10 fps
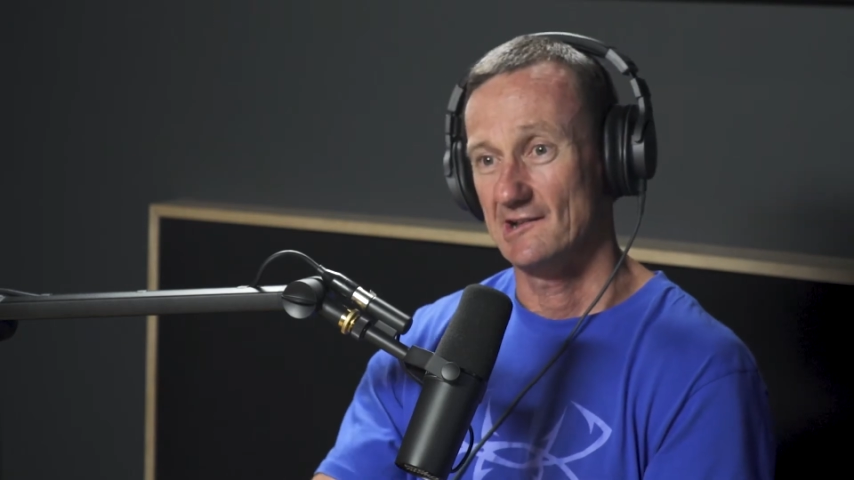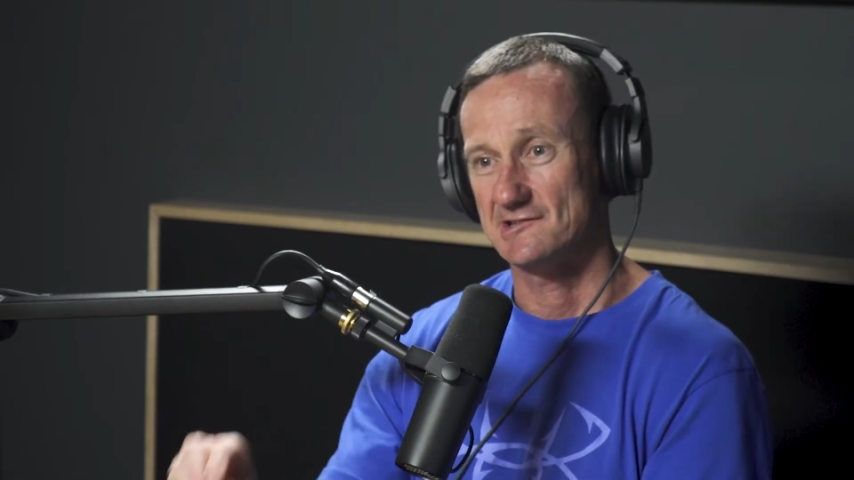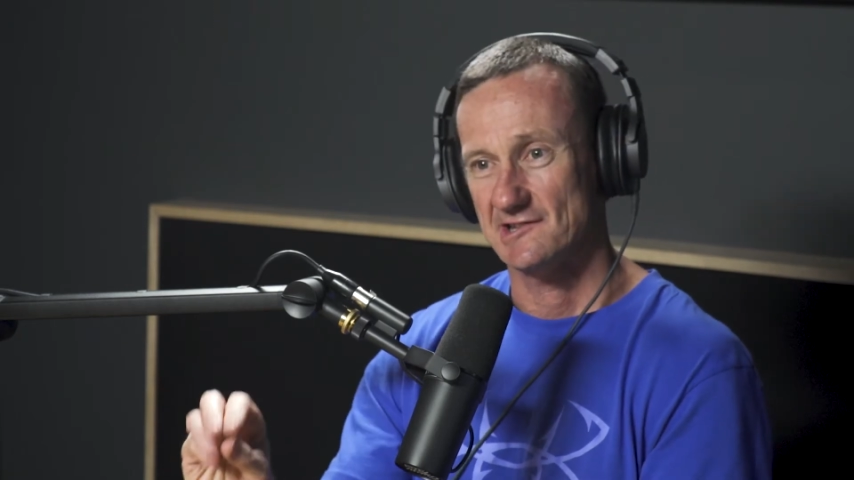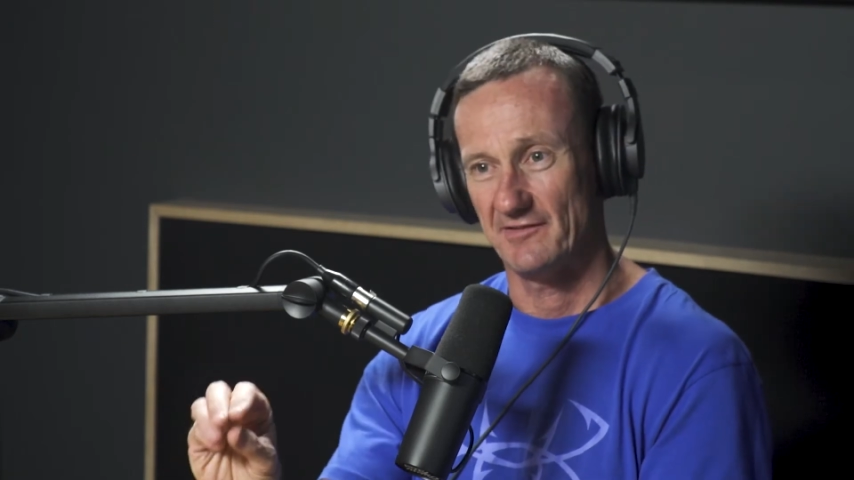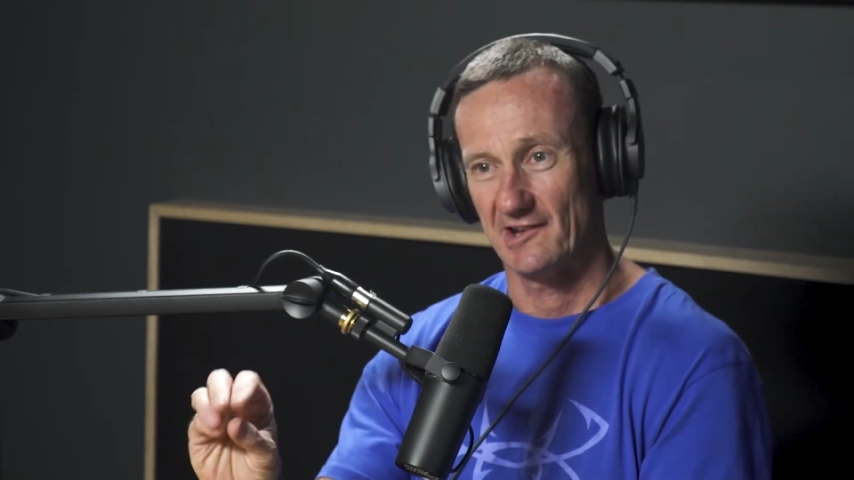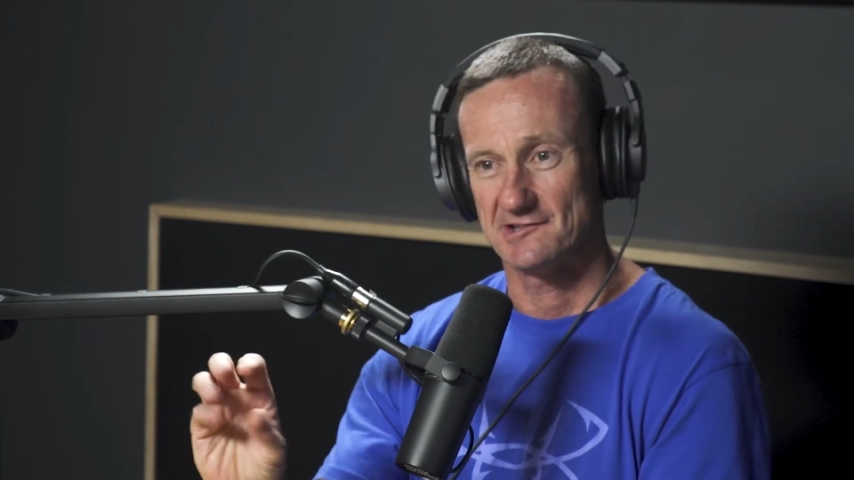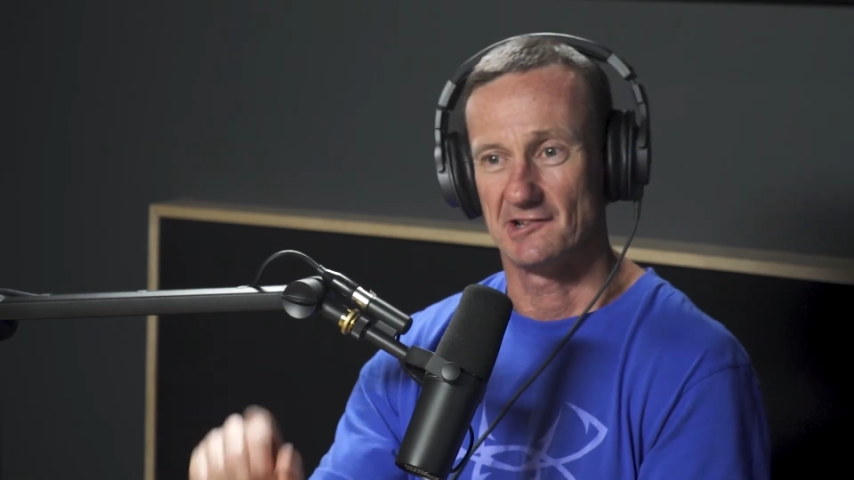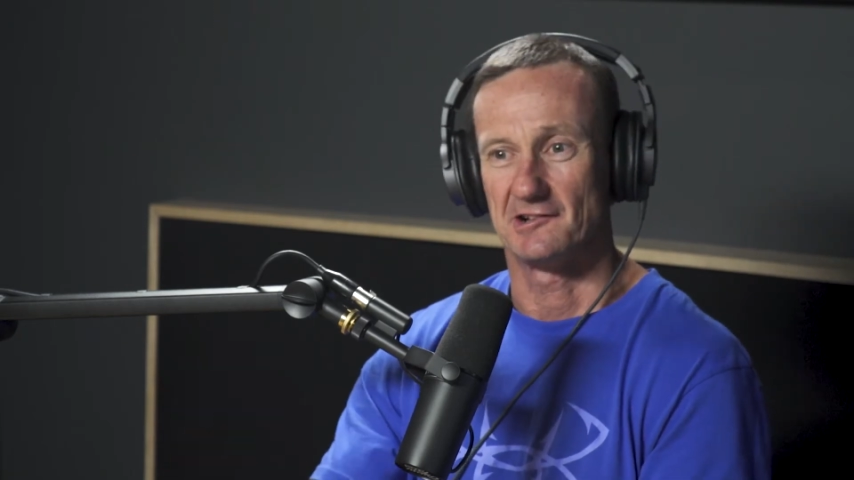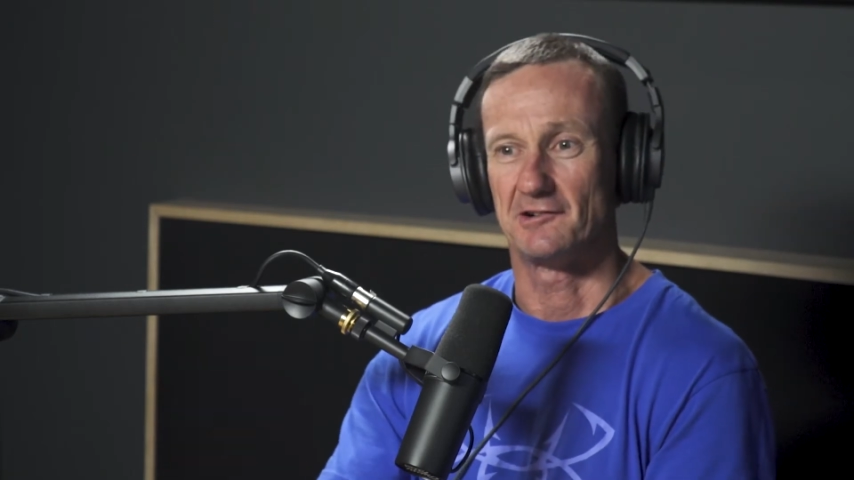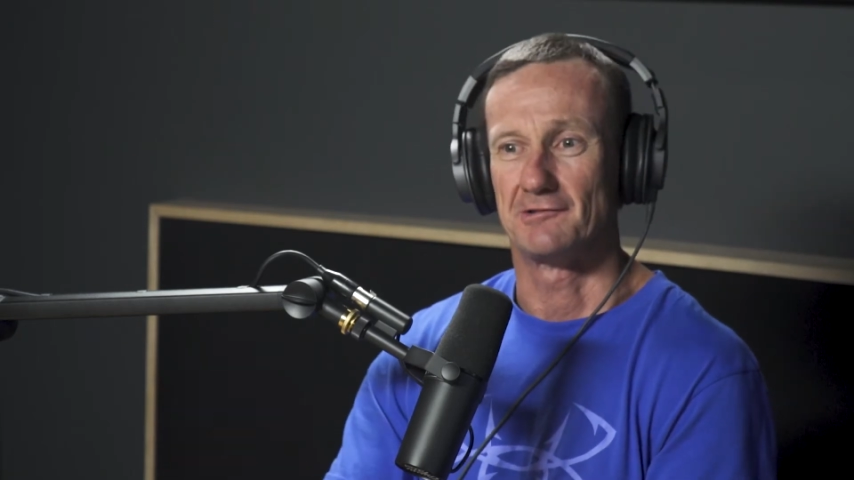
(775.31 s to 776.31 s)
It's giving us
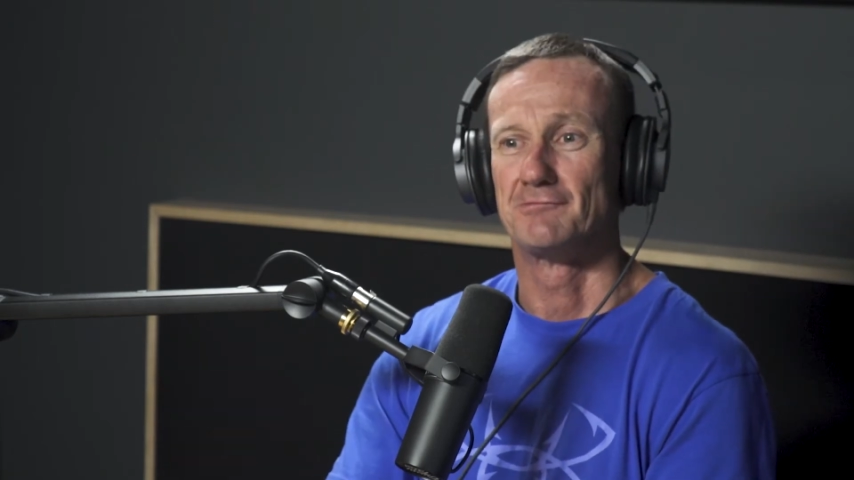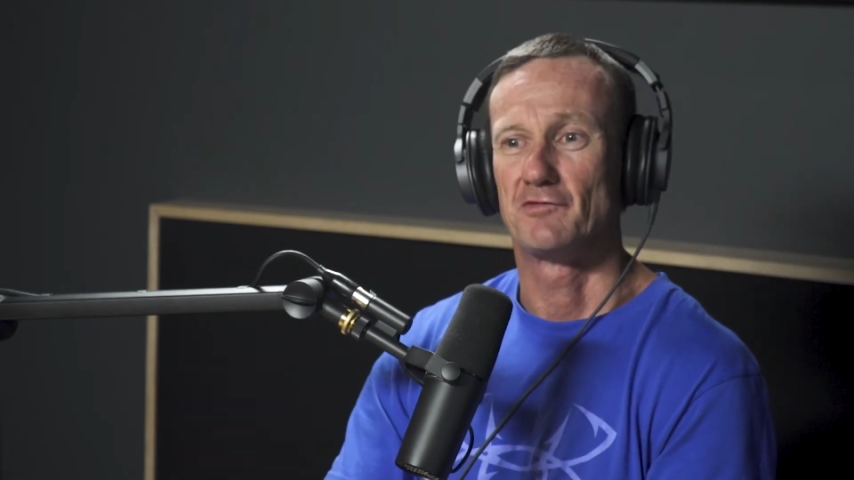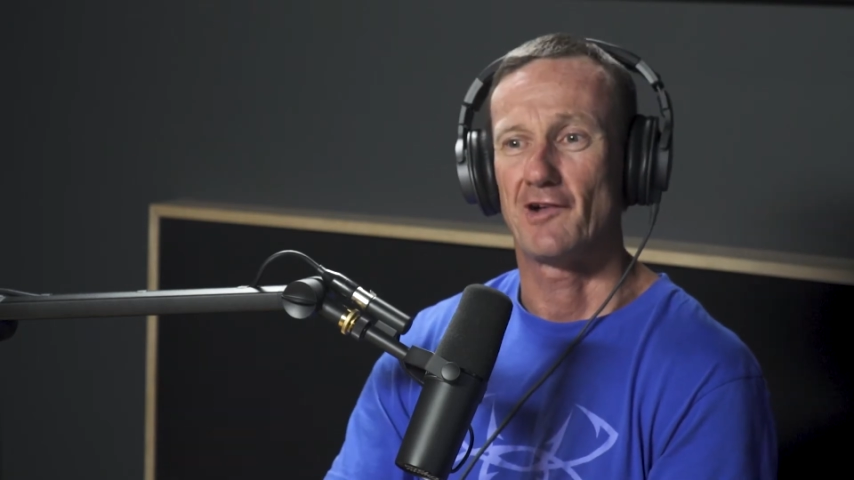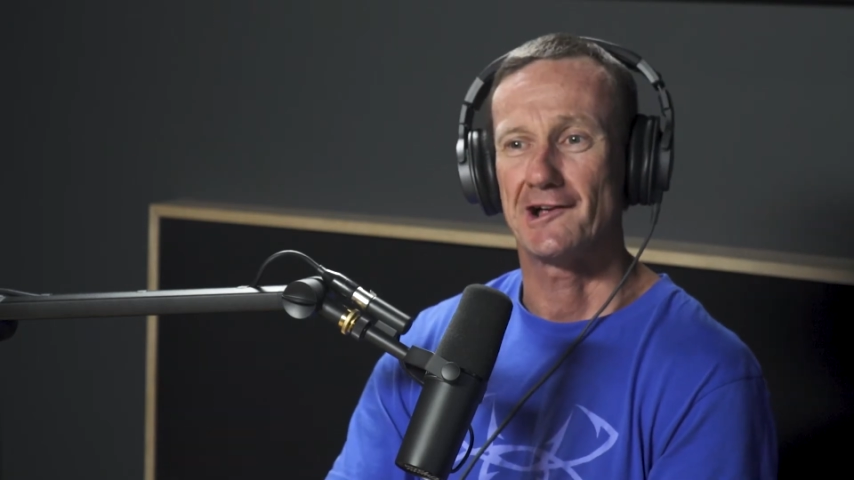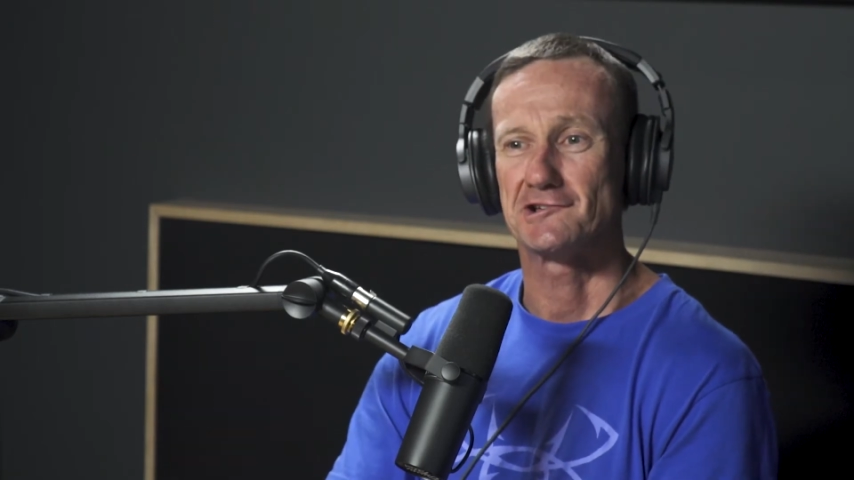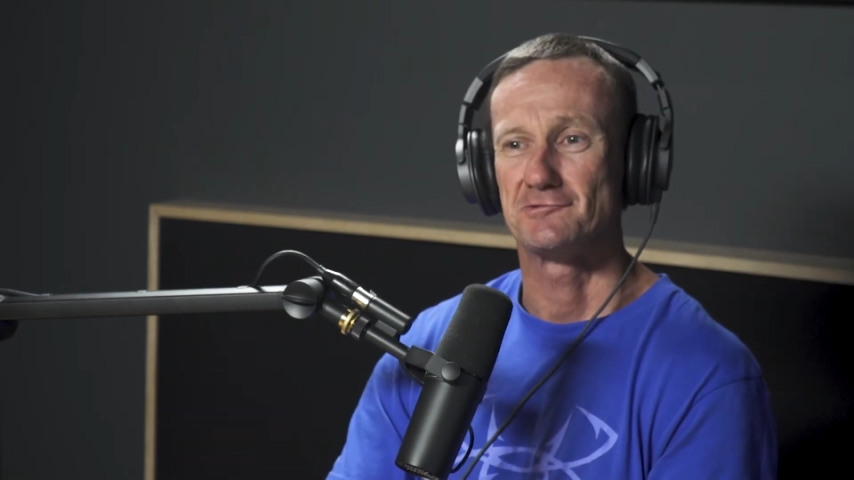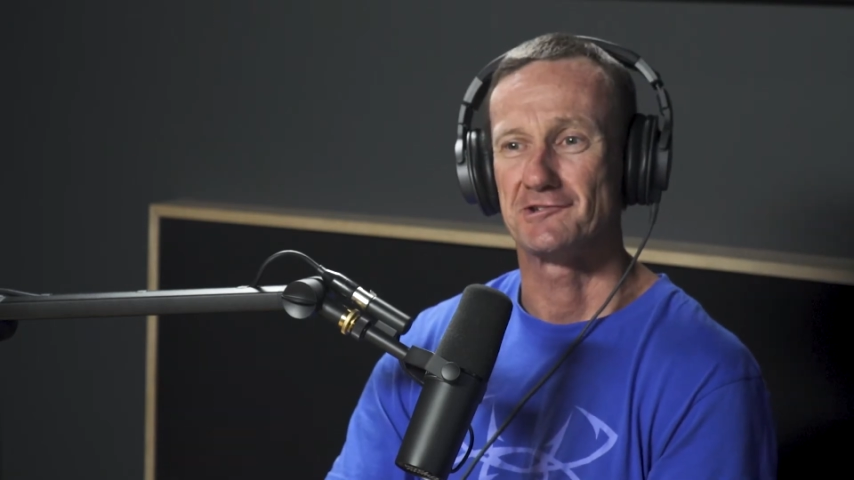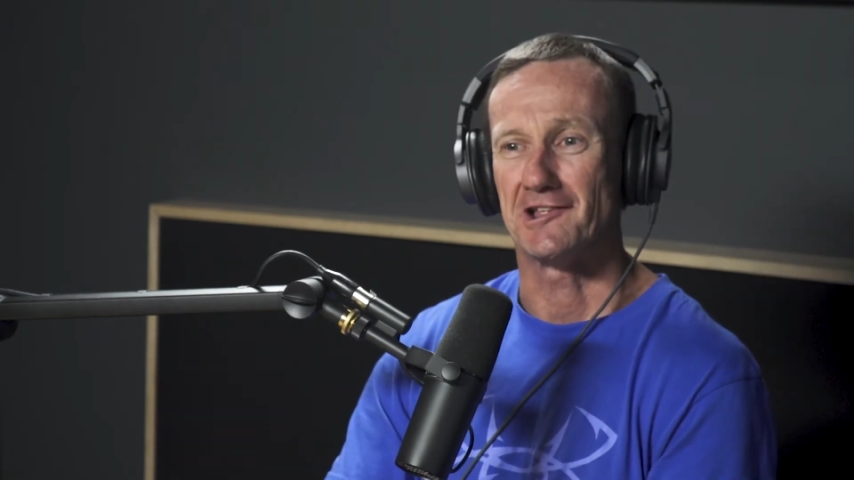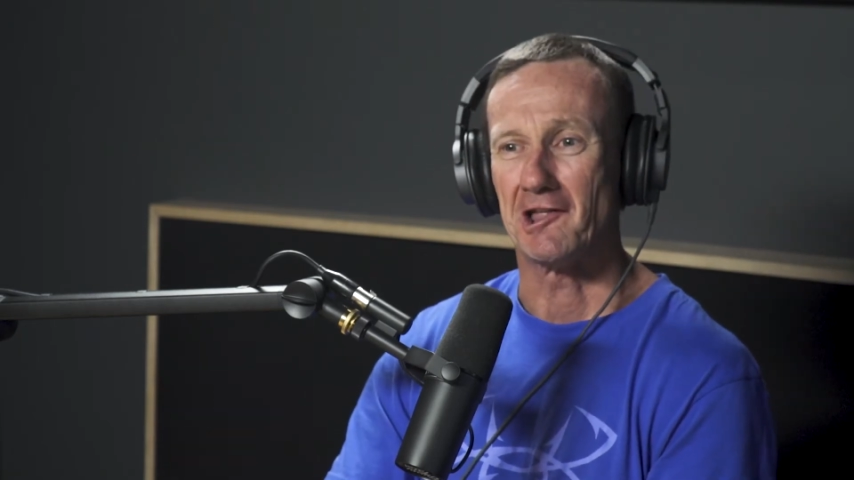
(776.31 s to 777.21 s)
a little flash with the